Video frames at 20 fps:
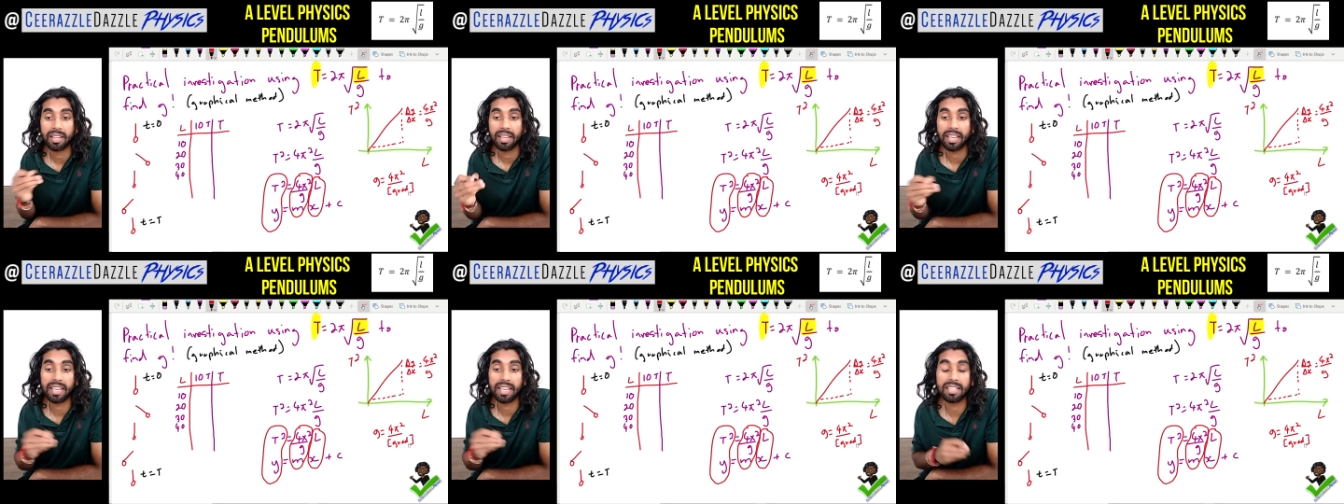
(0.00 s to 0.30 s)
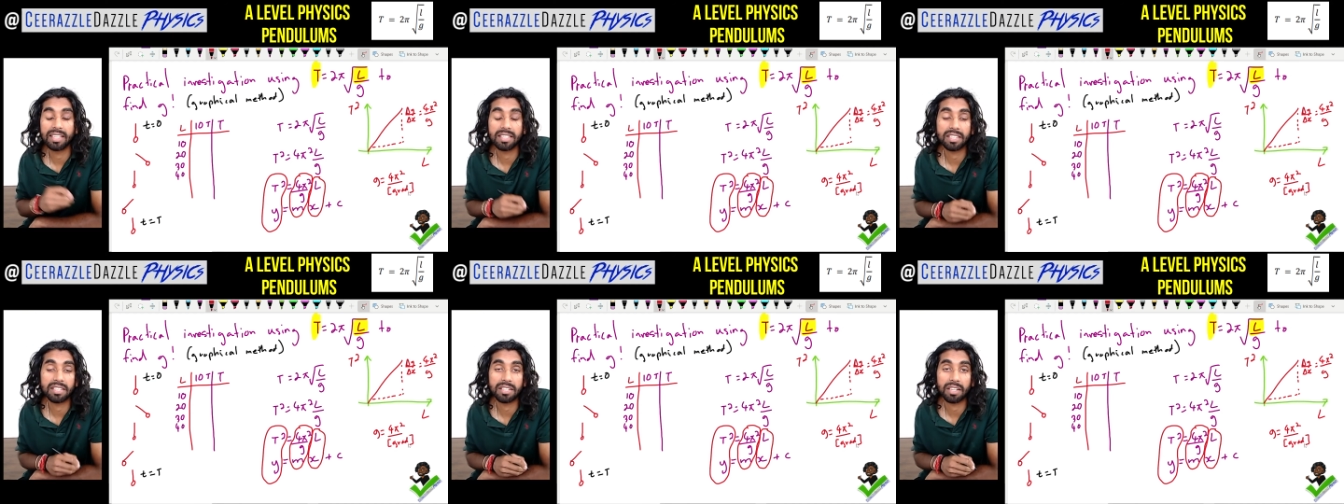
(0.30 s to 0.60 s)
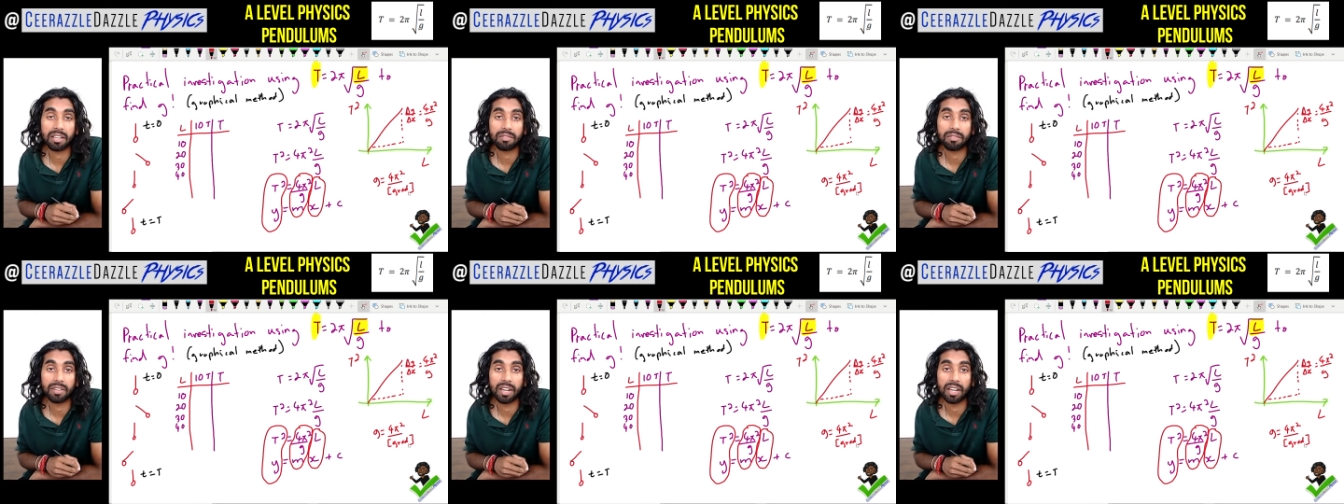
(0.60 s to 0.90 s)
Easy
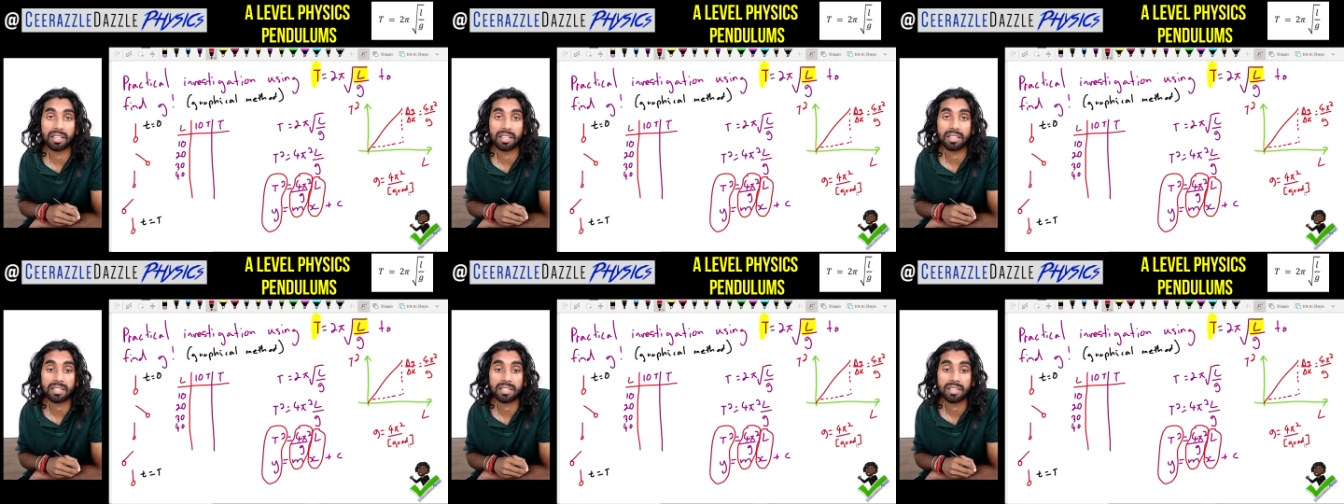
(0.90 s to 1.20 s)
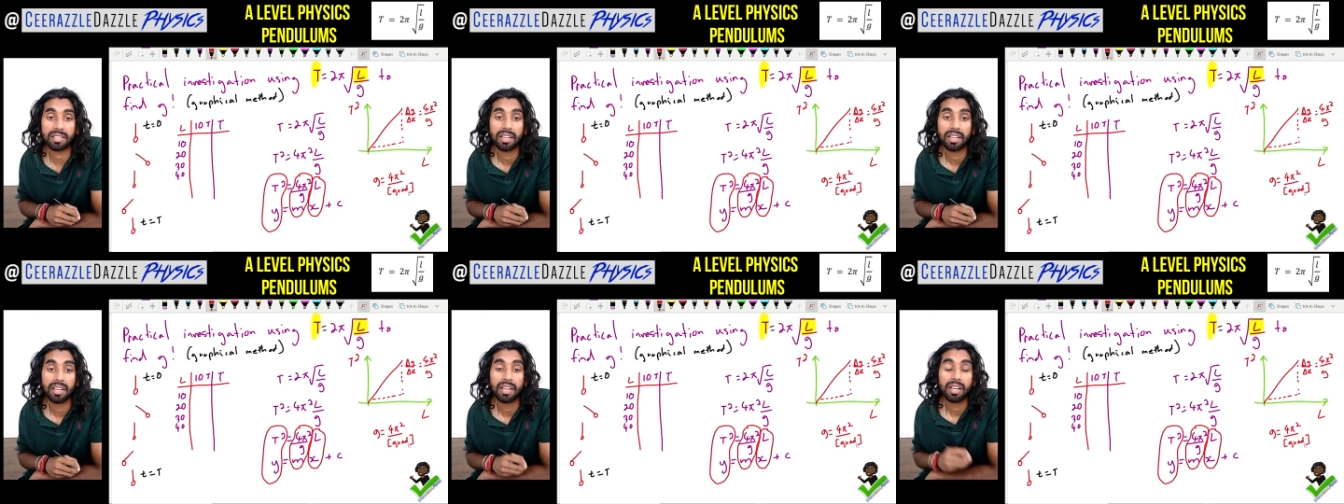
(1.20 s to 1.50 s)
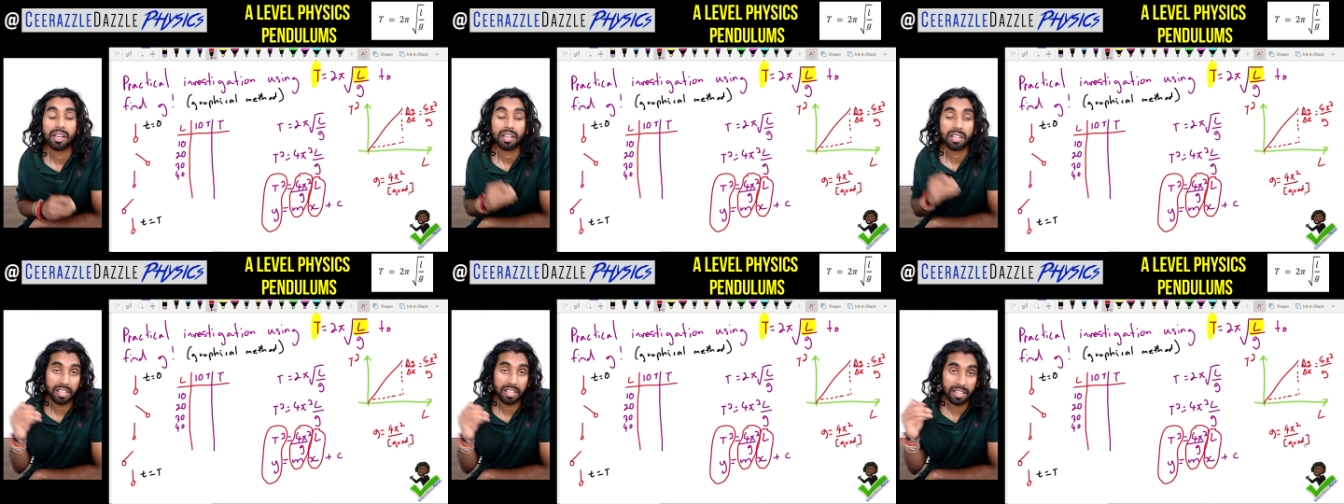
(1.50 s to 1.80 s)
stuff, guys.
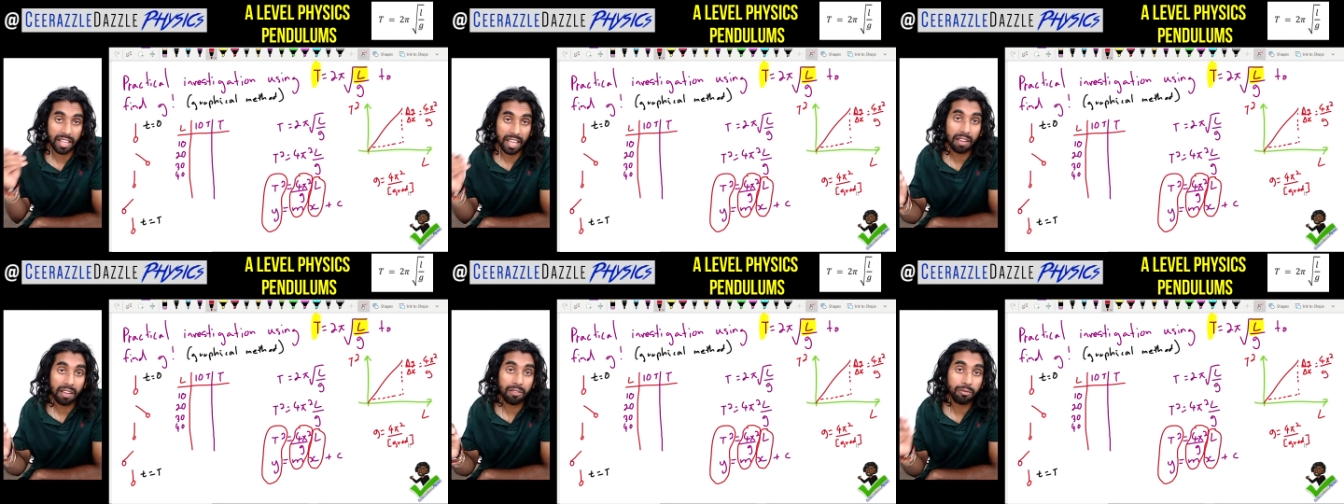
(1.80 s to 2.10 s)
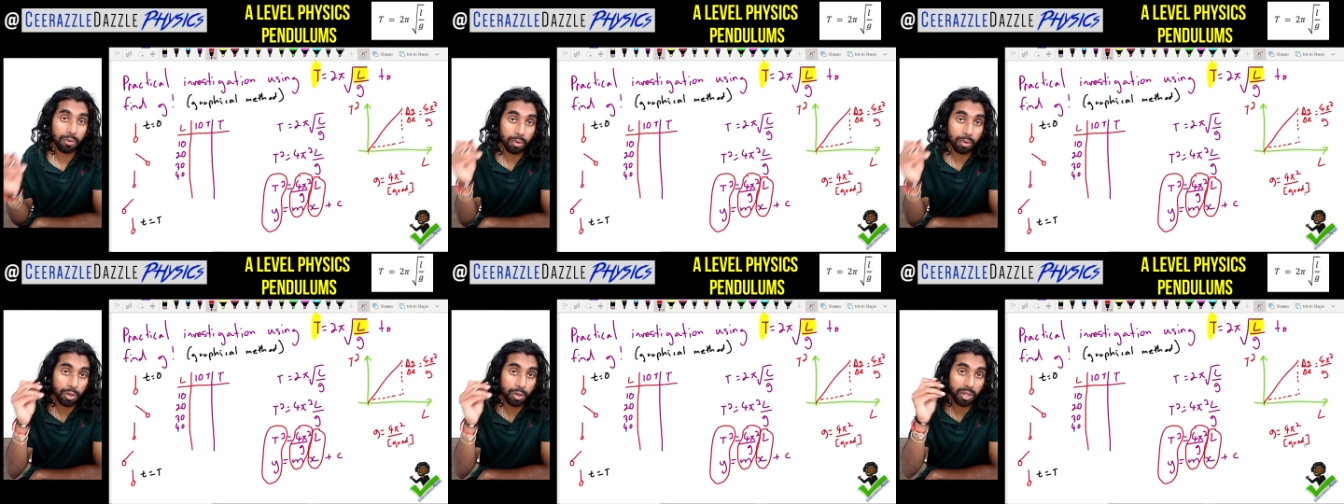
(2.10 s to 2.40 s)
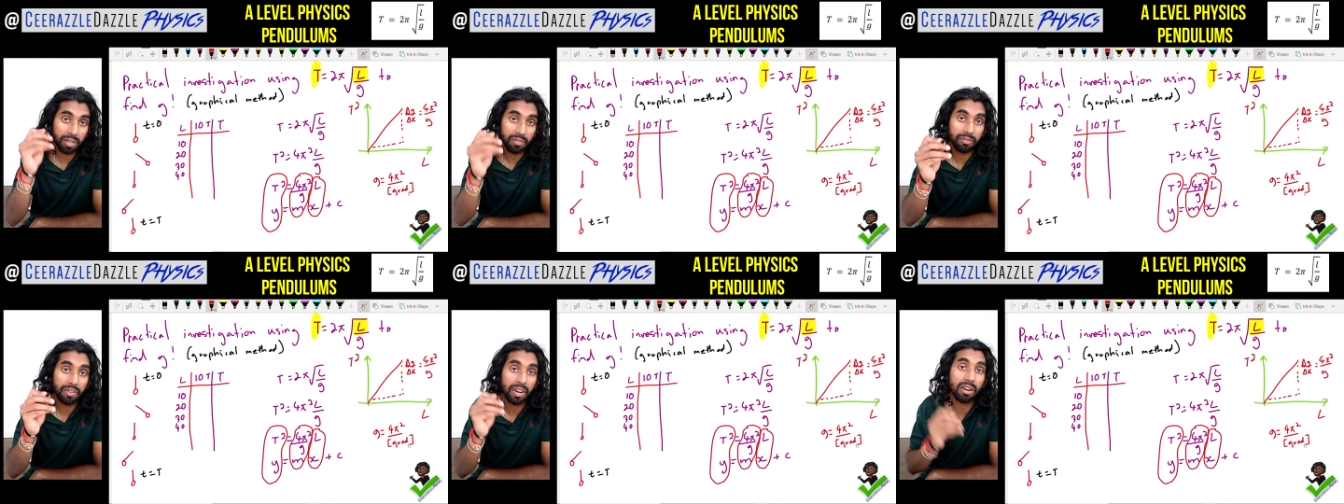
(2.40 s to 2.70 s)
Therefore, you
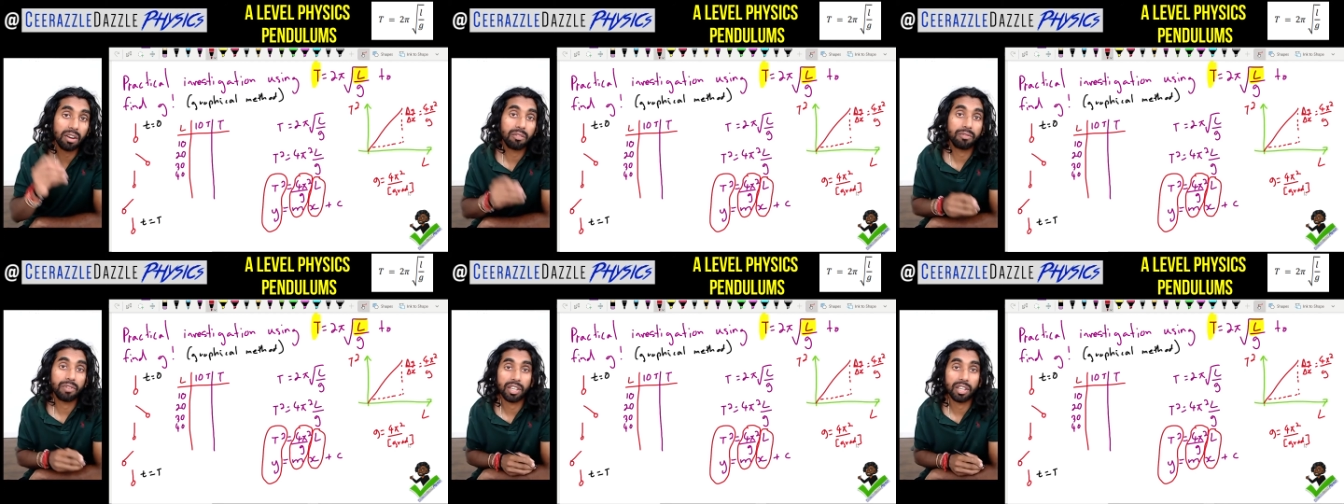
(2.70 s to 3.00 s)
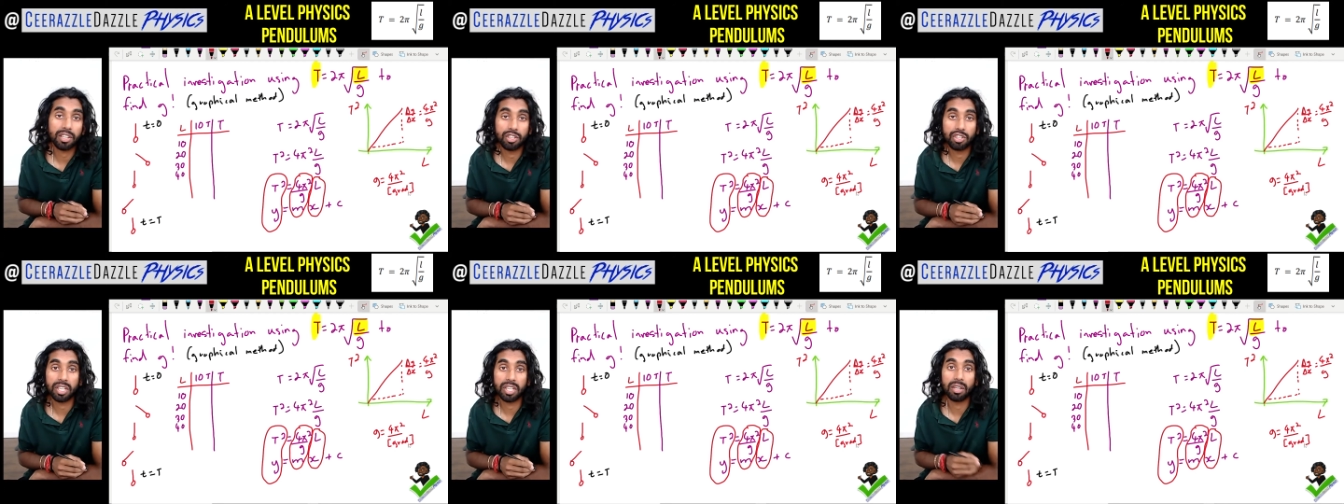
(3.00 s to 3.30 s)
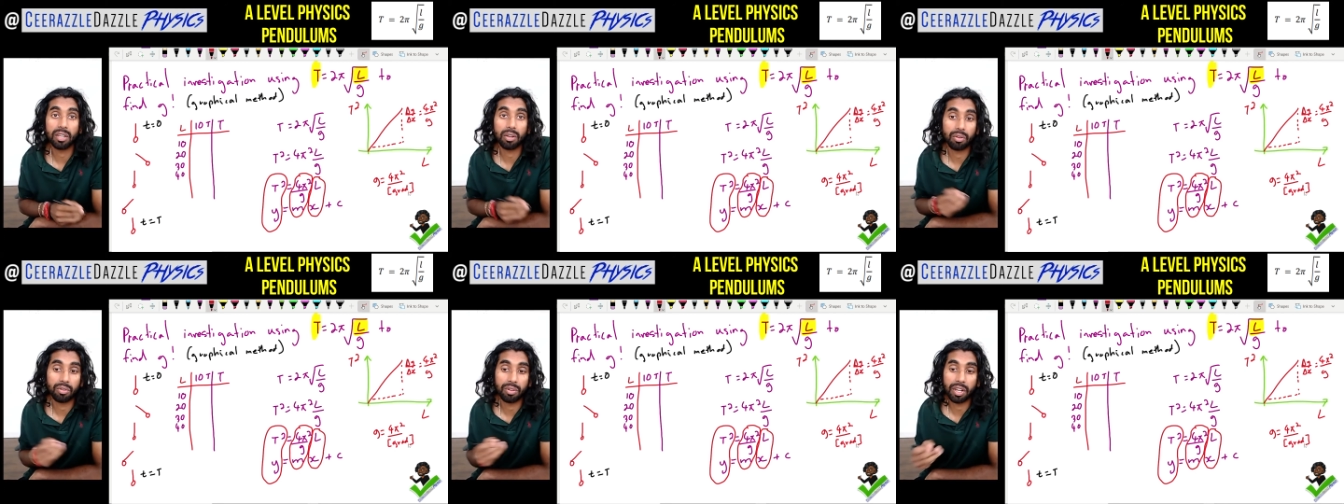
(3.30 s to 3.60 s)
can verify
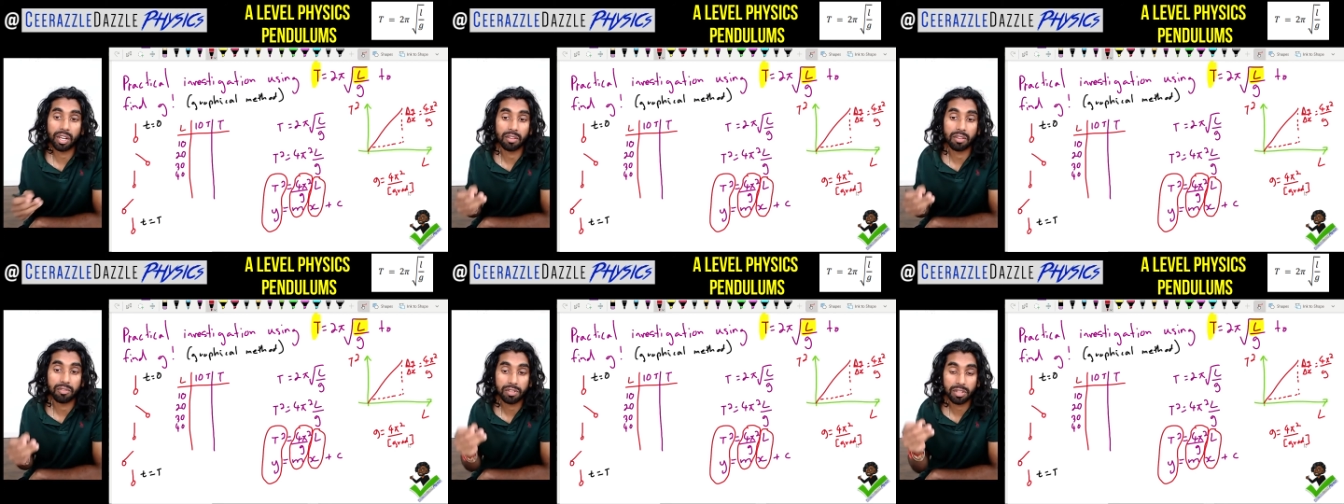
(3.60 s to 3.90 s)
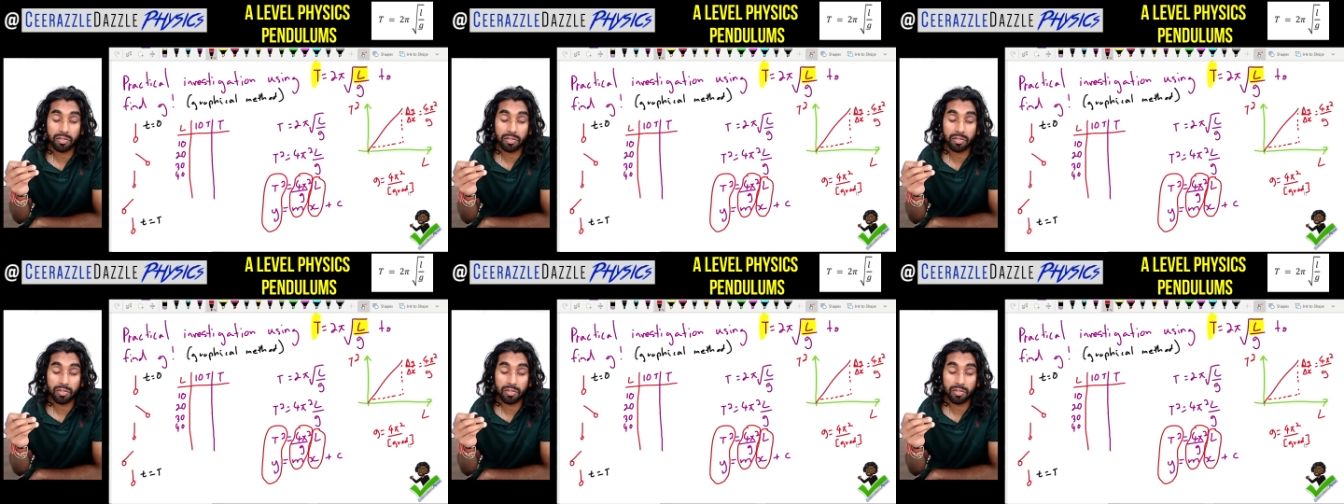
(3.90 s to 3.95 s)
G on Earth.